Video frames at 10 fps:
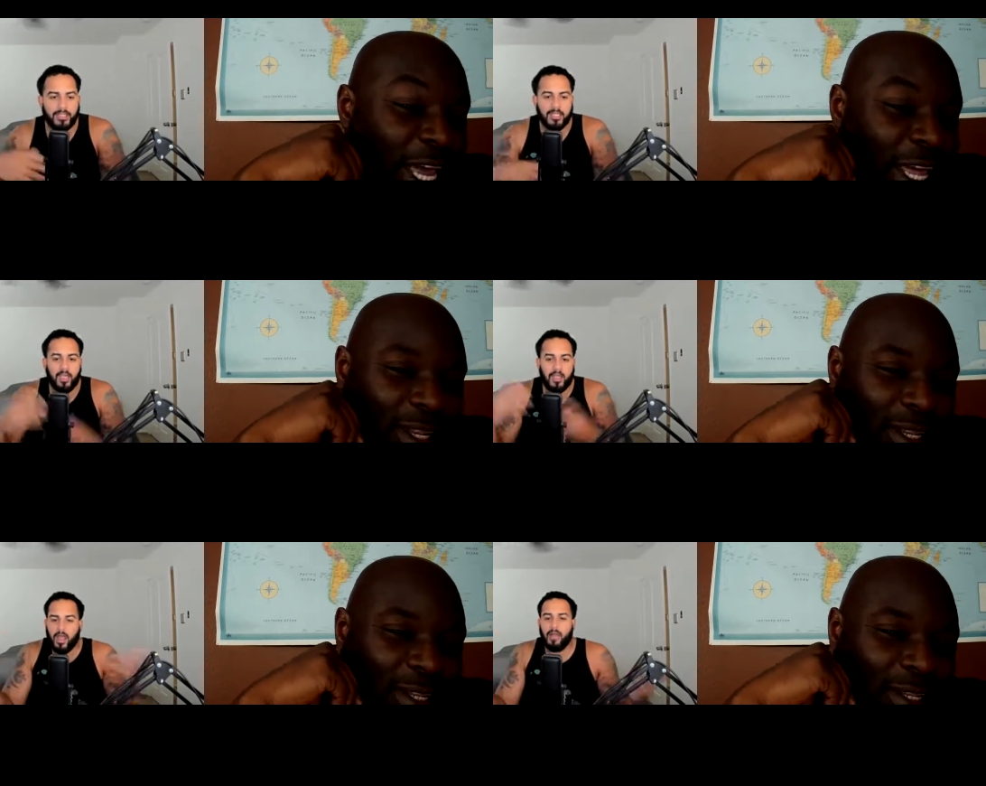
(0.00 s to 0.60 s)
Speaker 1: an
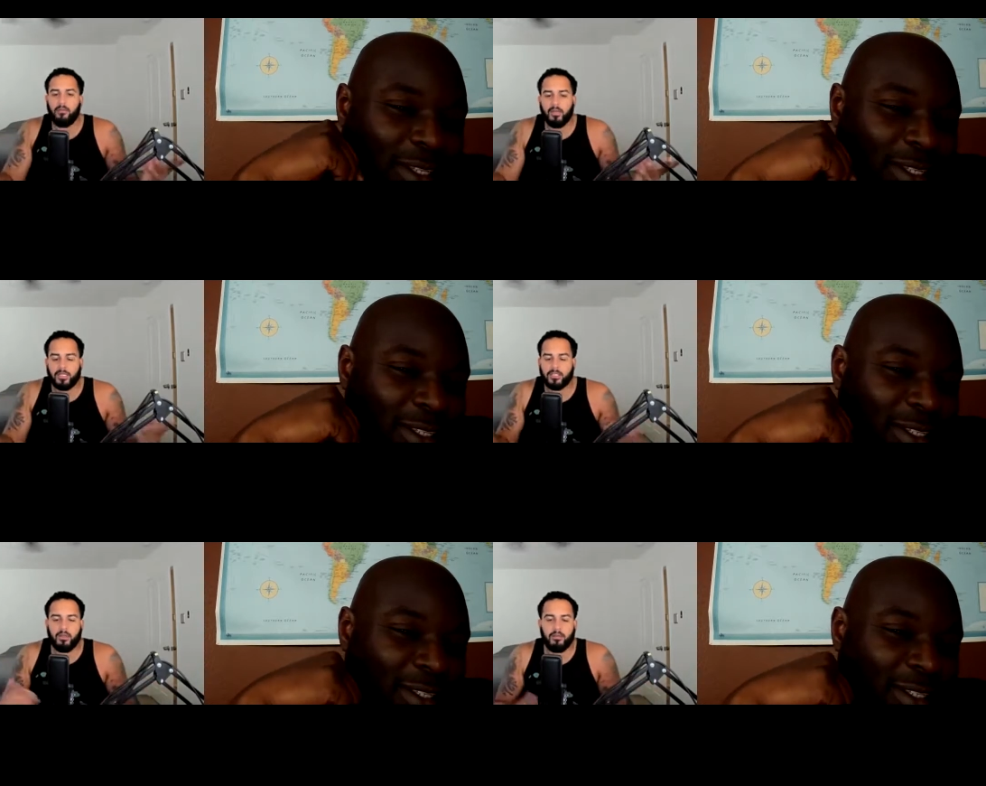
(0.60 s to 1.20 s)
anomaly
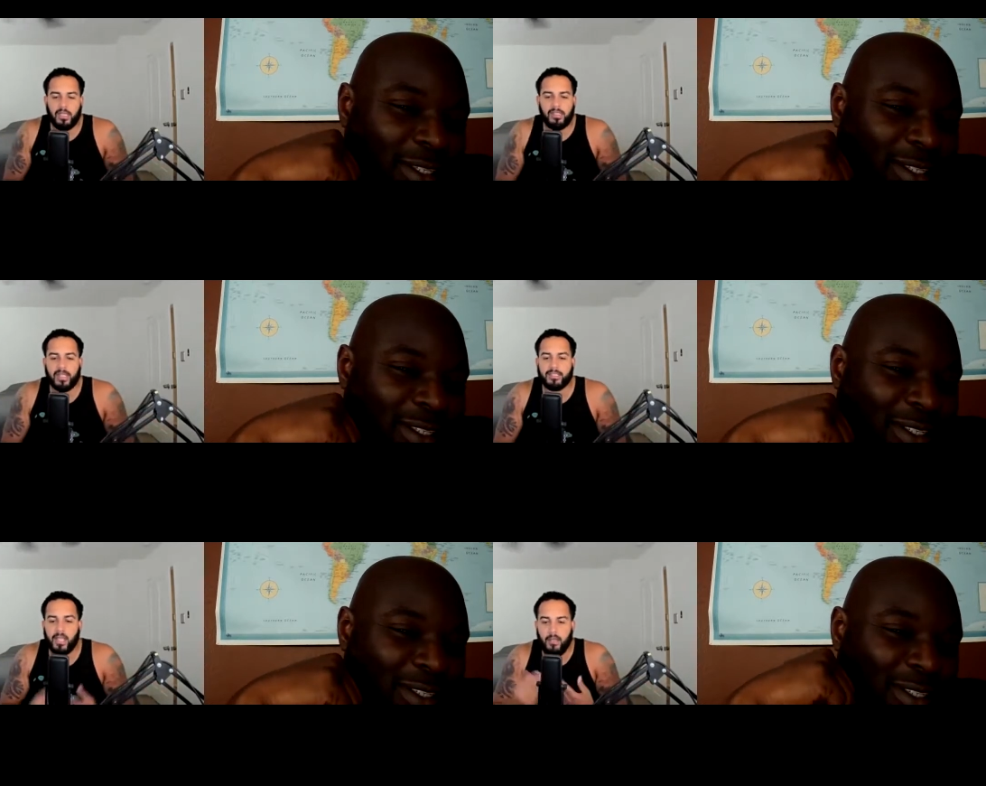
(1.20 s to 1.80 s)
so i don't think
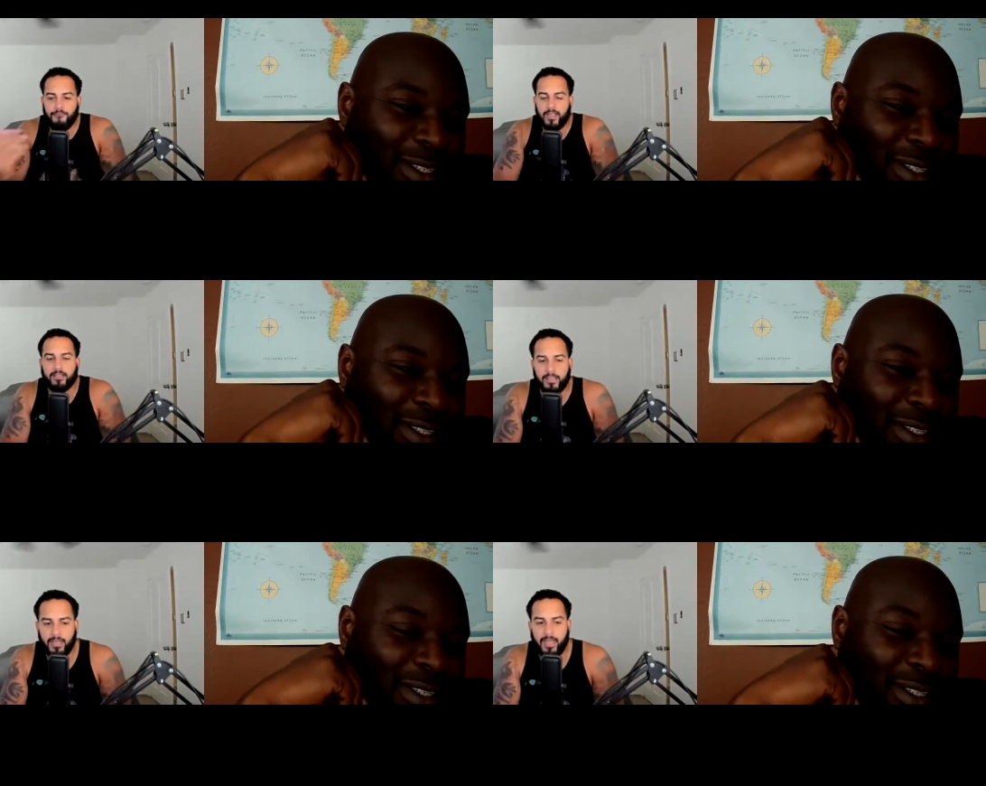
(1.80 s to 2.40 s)
that's
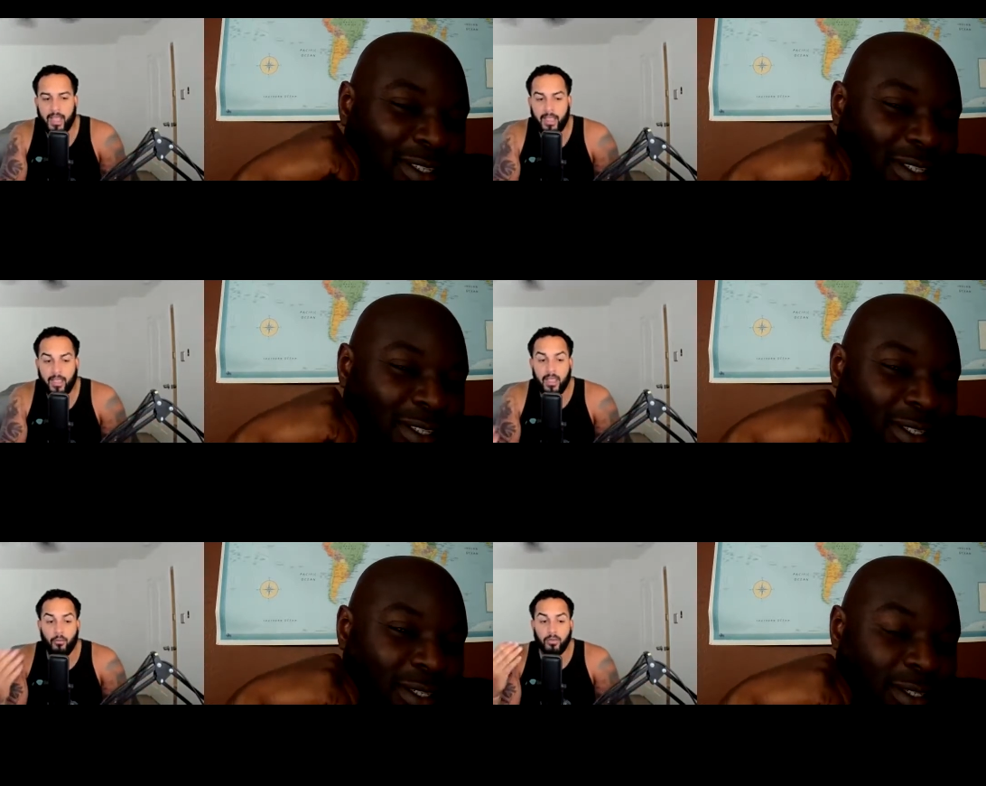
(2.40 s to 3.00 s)
affecting the guy
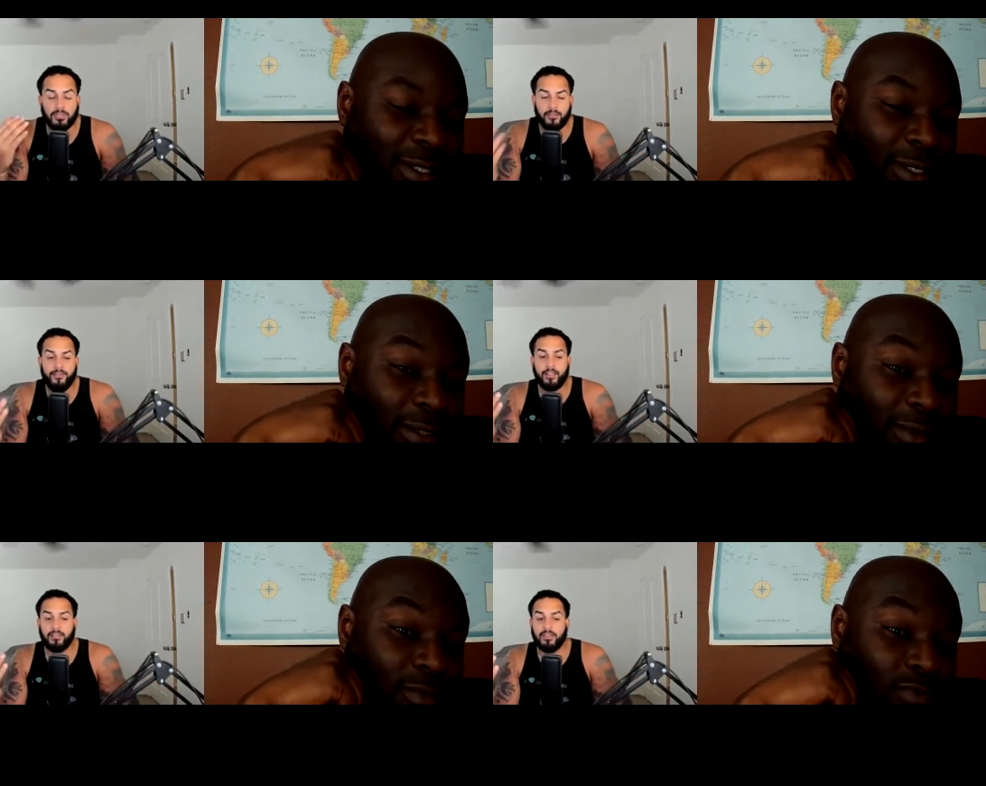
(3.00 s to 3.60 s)
what's
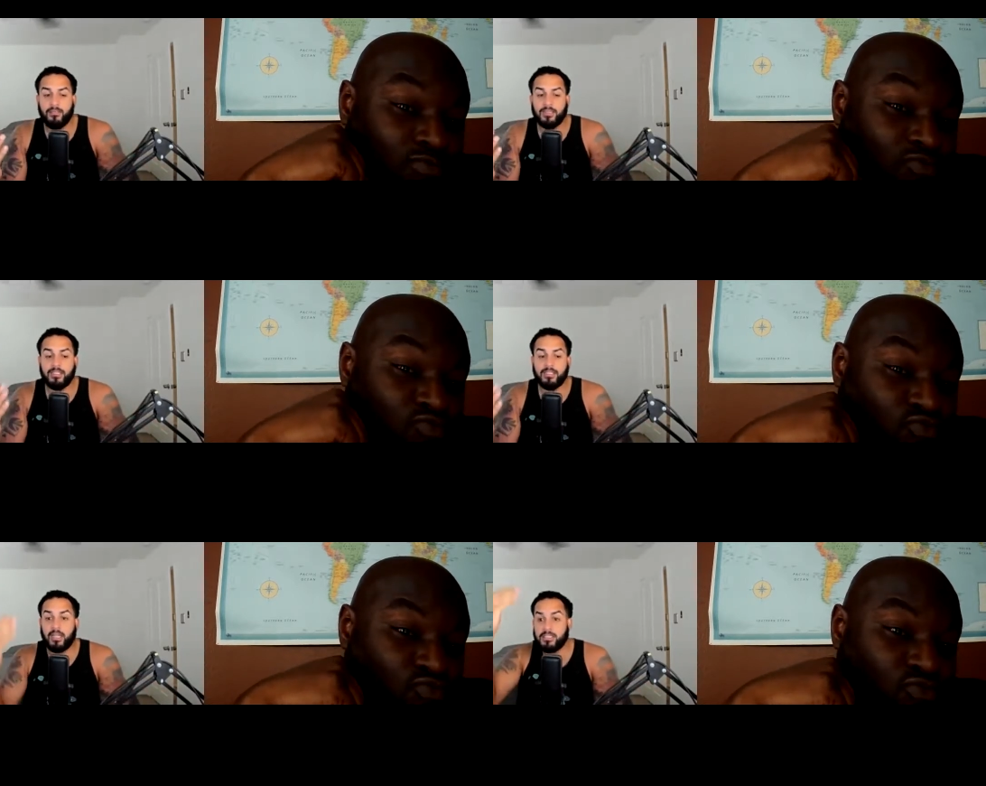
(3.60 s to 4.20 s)
affecting him is the
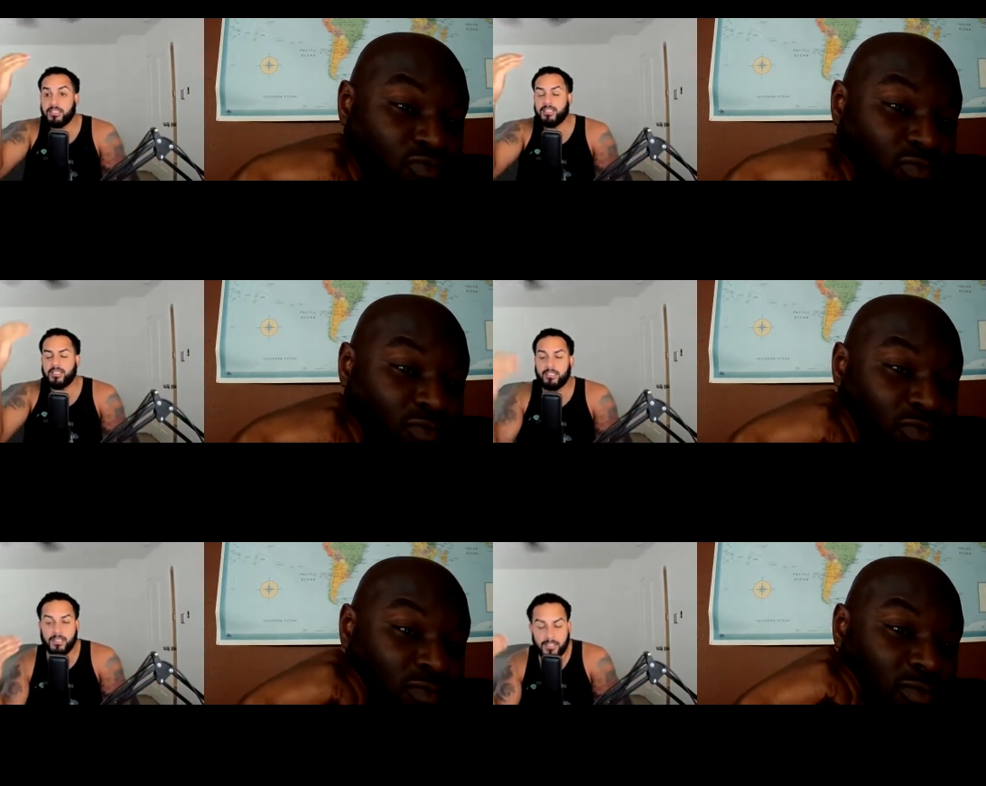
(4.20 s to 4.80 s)

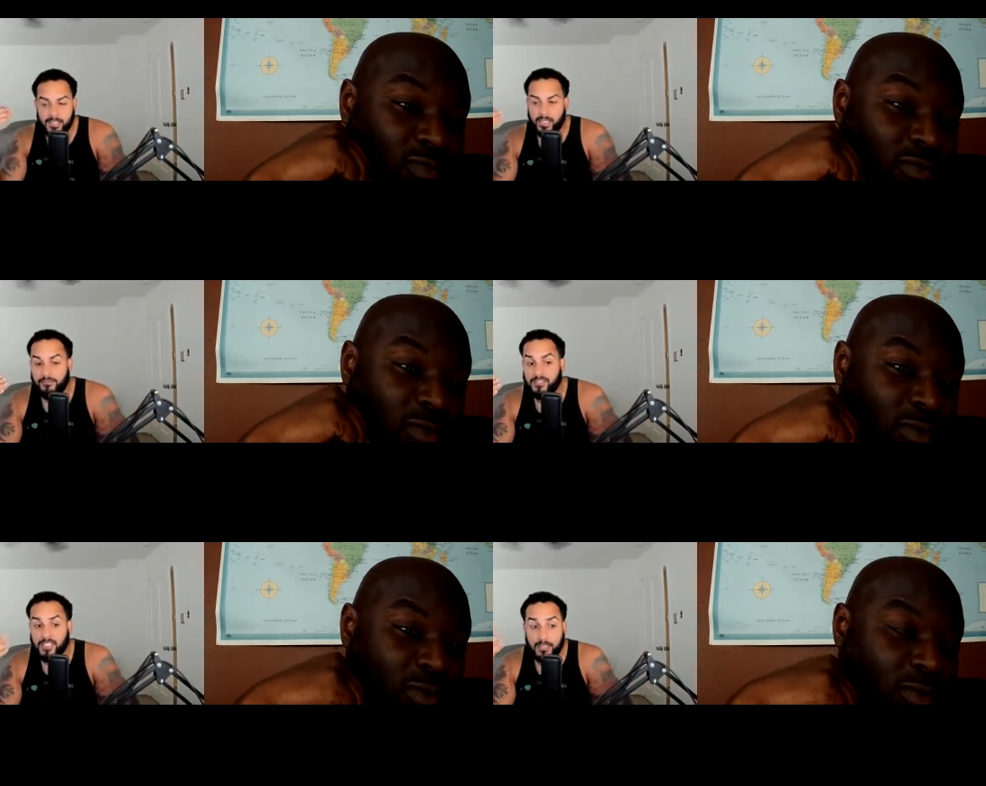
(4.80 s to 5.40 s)
consistency of
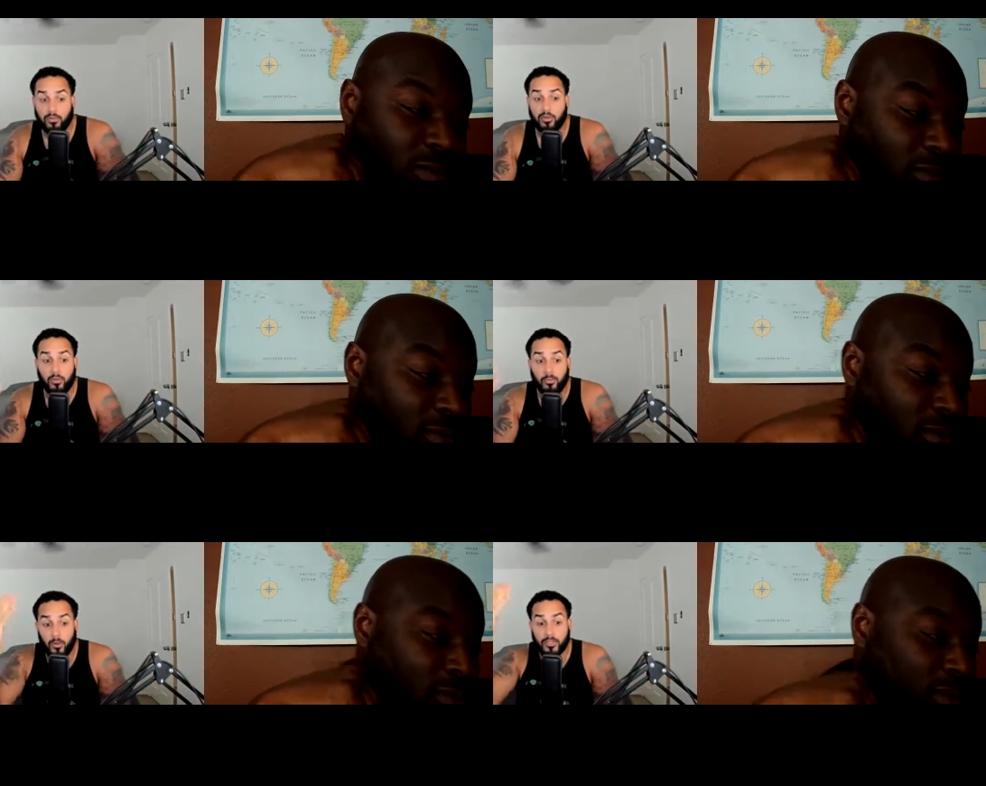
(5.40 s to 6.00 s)
similar
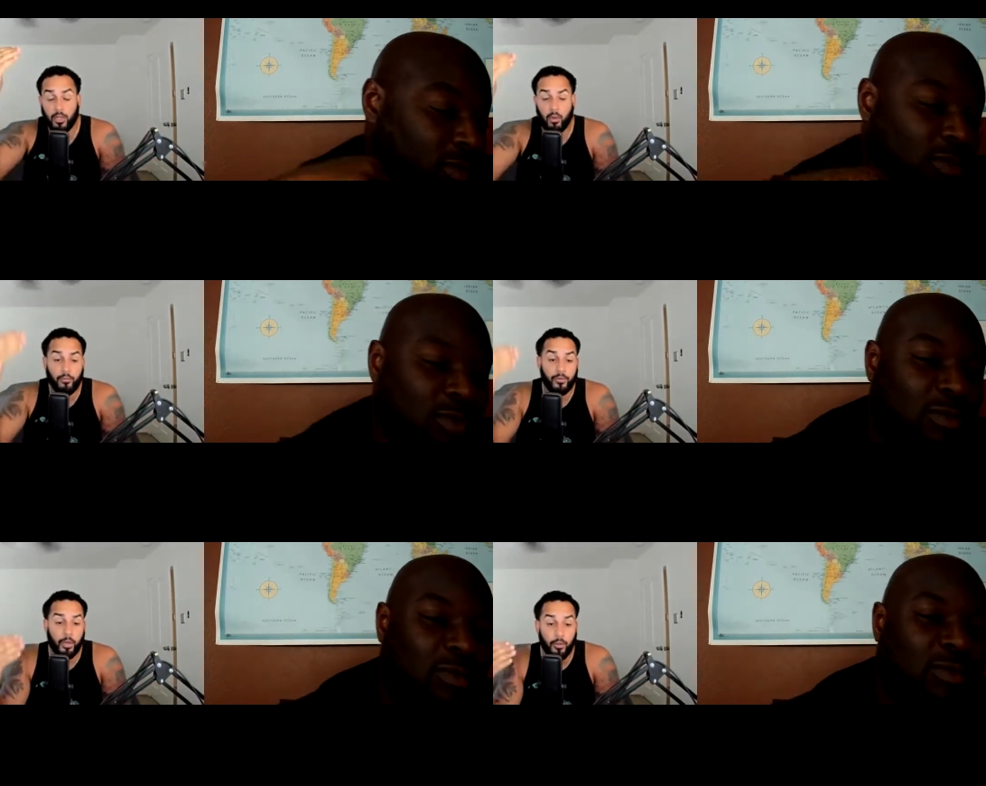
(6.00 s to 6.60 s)
words over
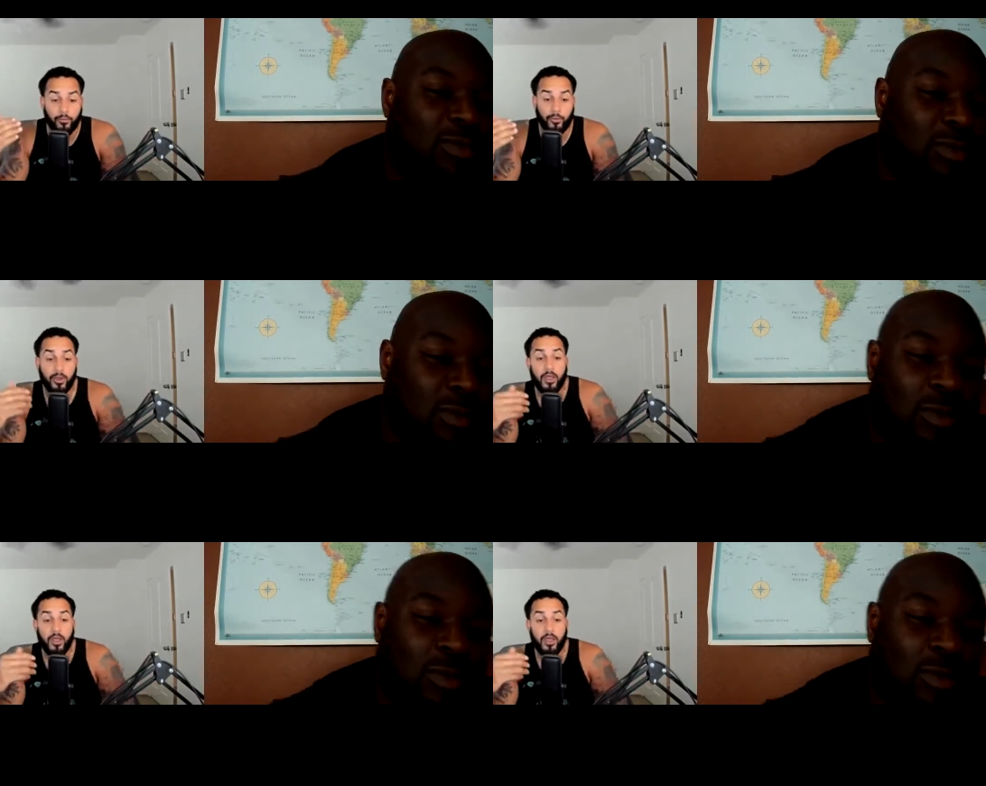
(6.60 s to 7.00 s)
and over